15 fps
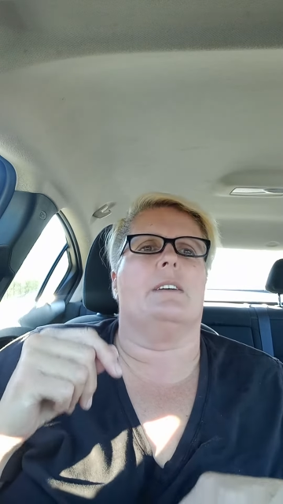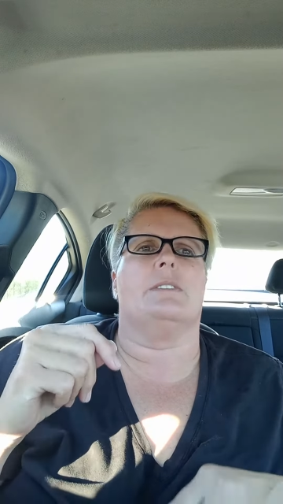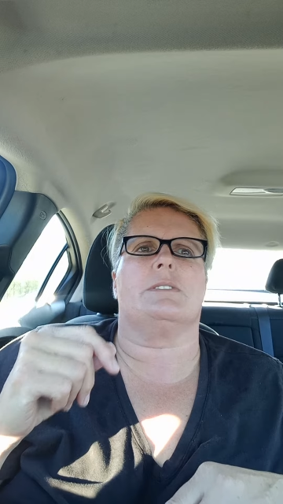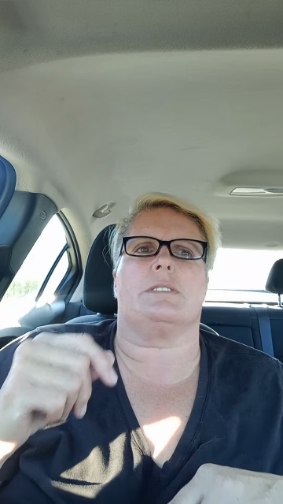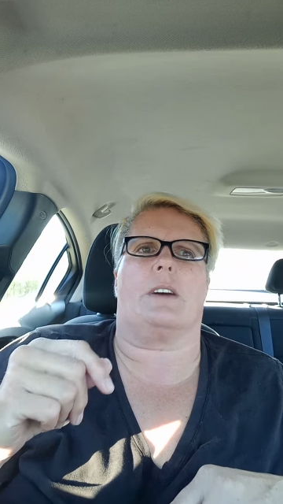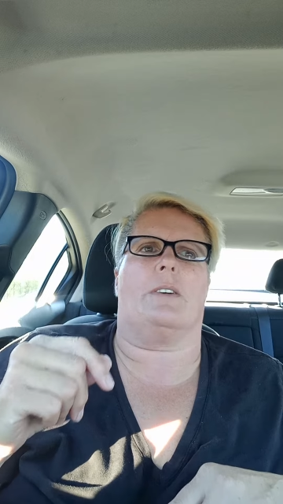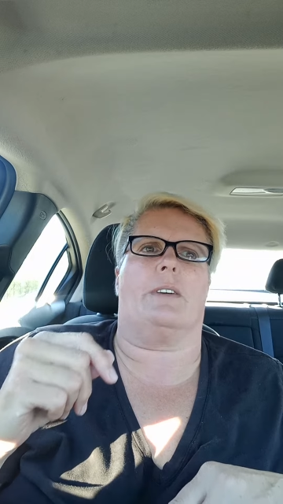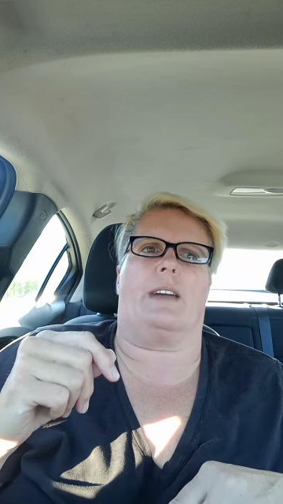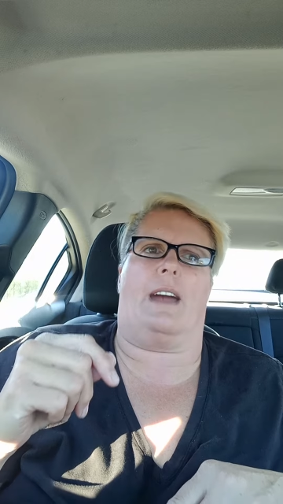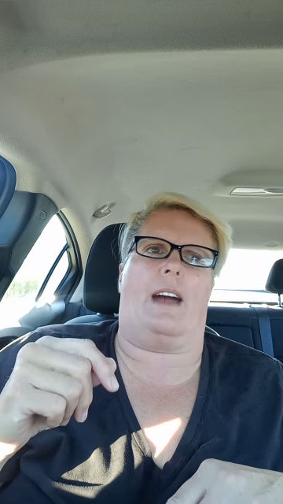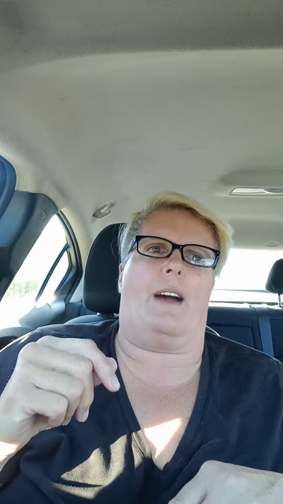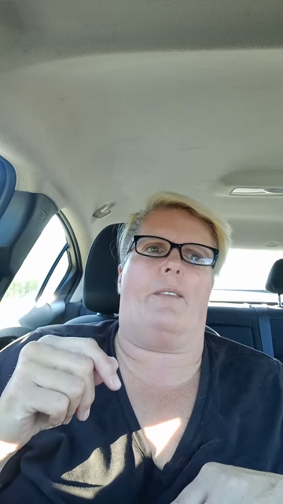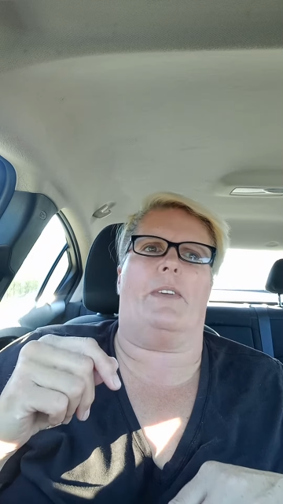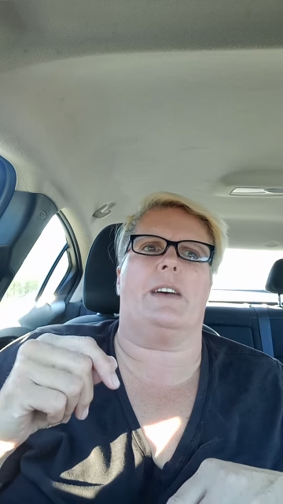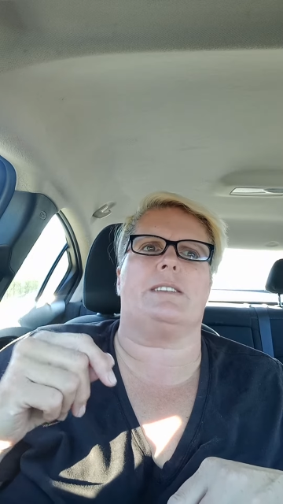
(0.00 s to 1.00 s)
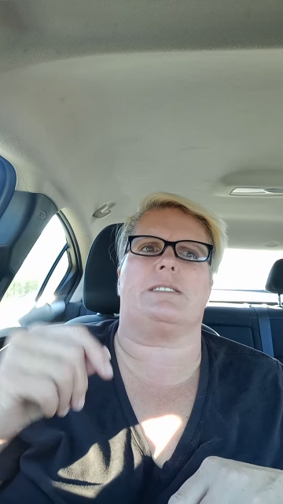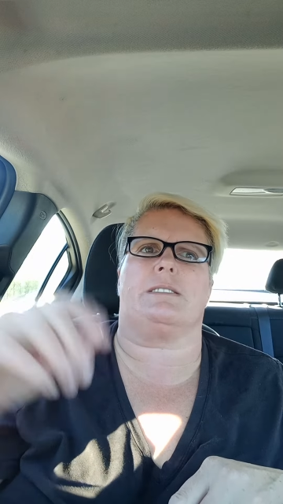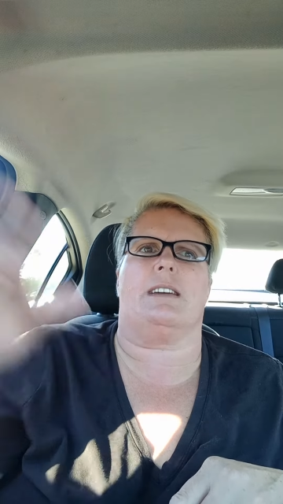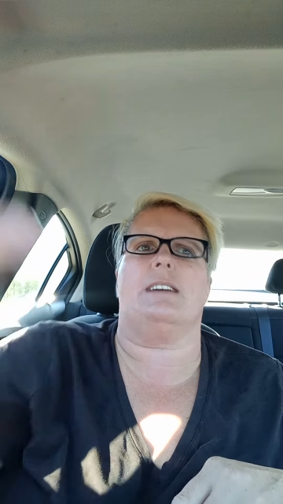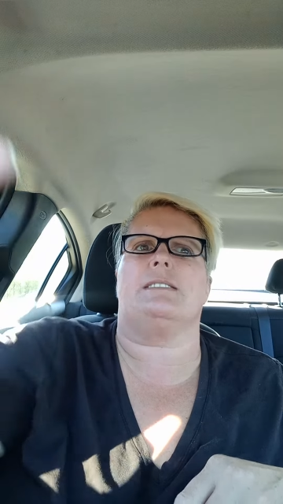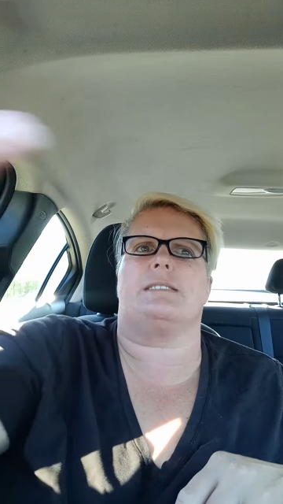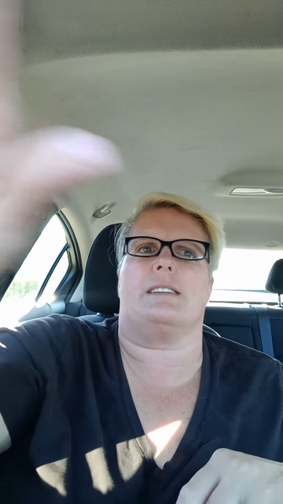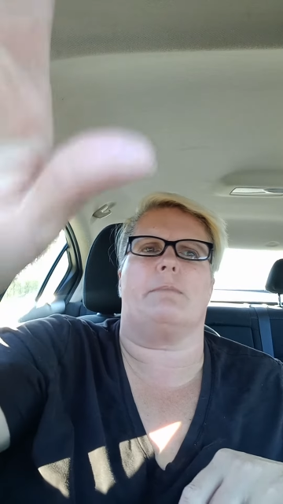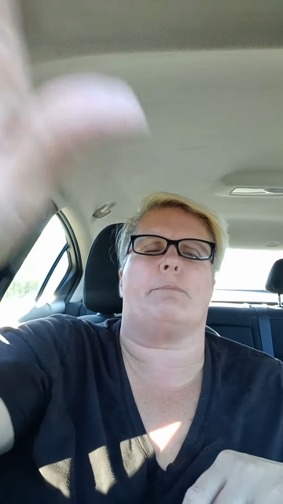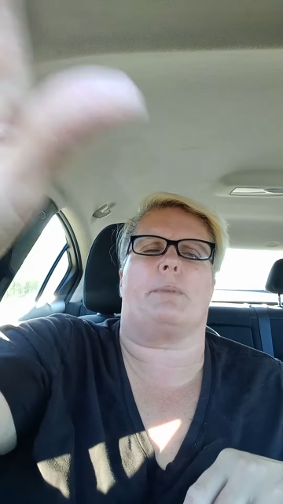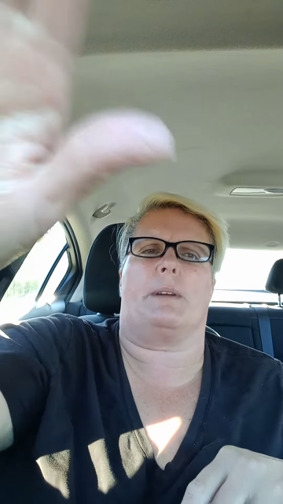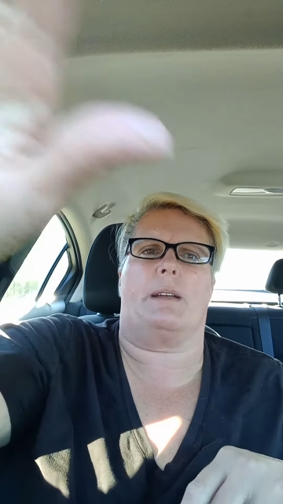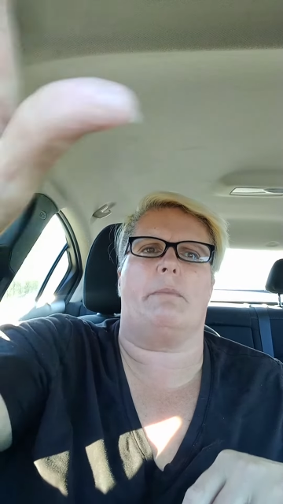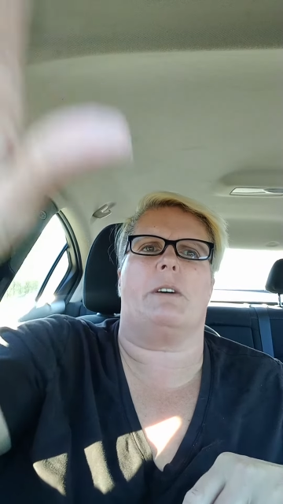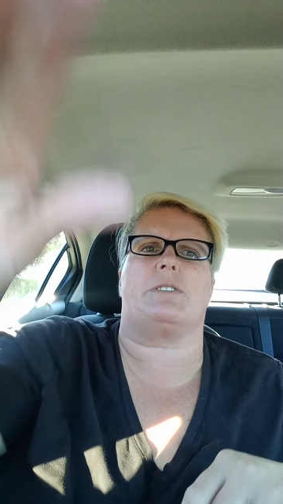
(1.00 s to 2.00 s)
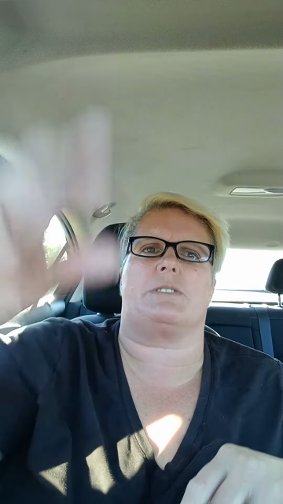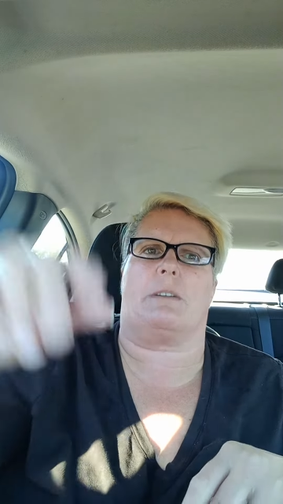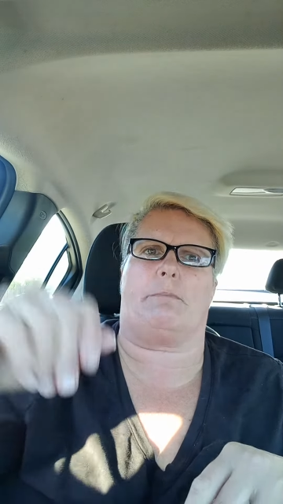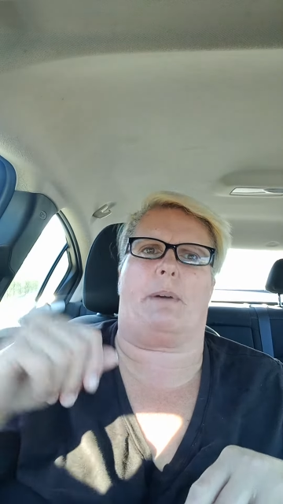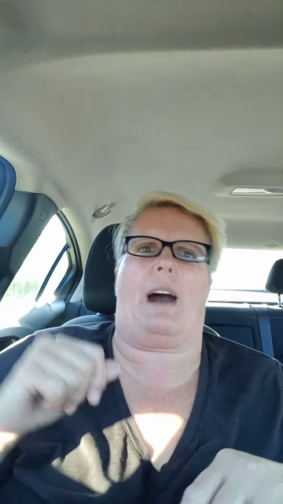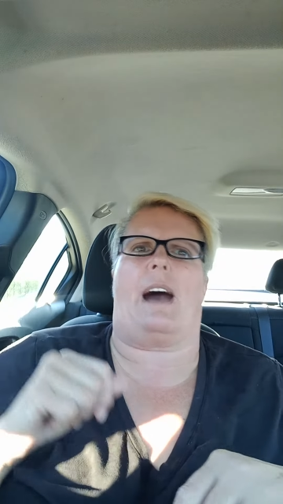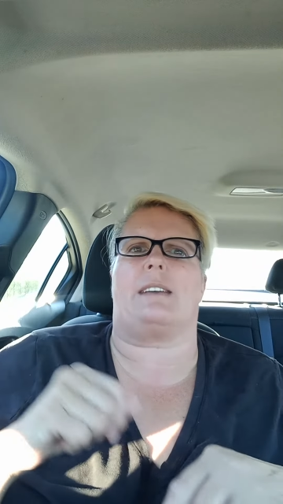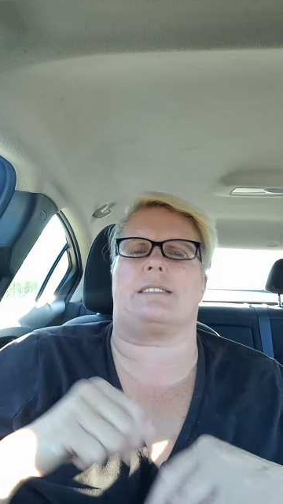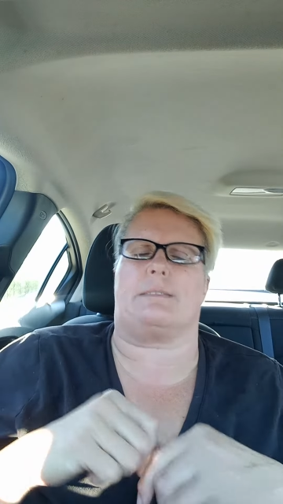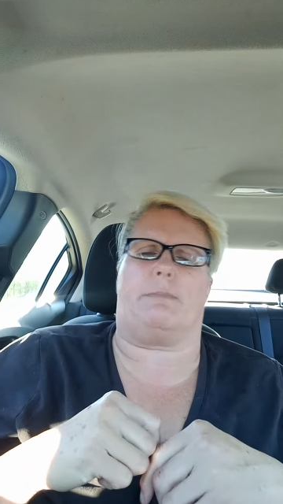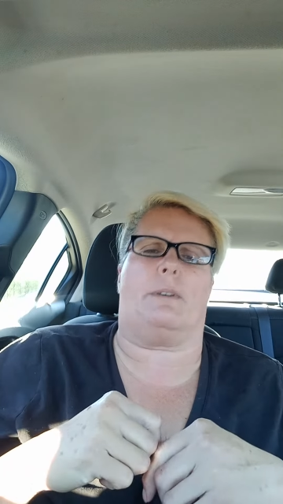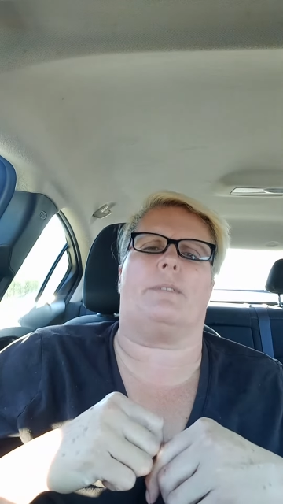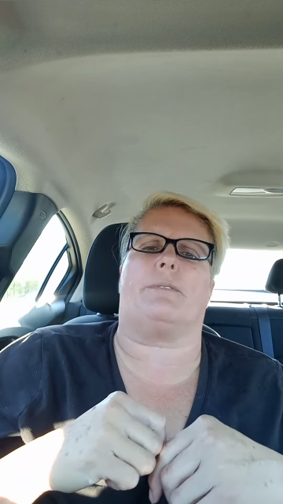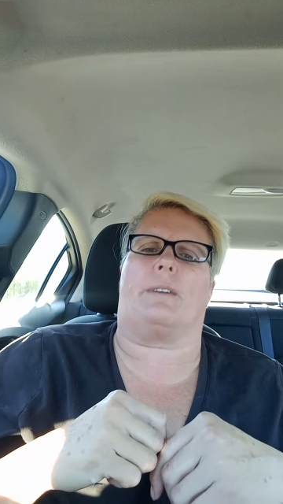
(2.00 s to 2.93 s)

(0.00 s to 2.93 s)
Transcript: So, yeah, it's pretty much impossible